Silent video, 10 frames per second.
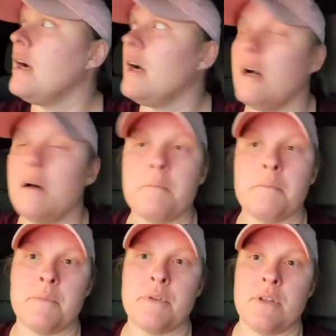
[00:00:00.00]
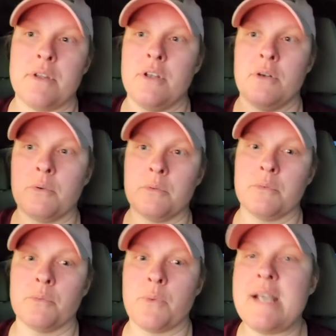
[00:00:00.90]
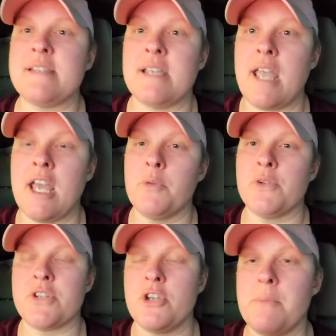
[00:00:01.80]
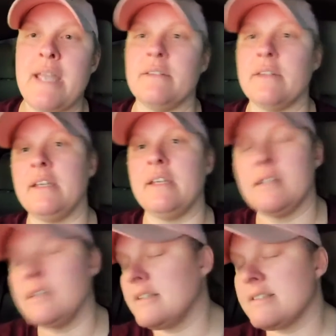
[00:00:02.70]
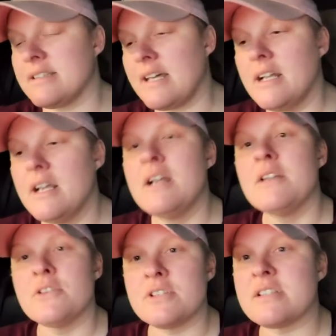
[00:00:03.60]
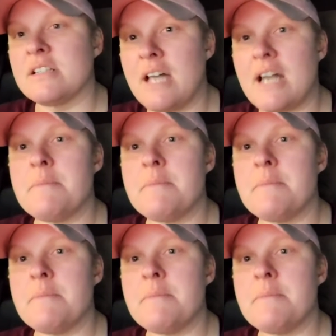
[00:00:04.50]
um you know raising animals humanely and, and this and that there's just a lot of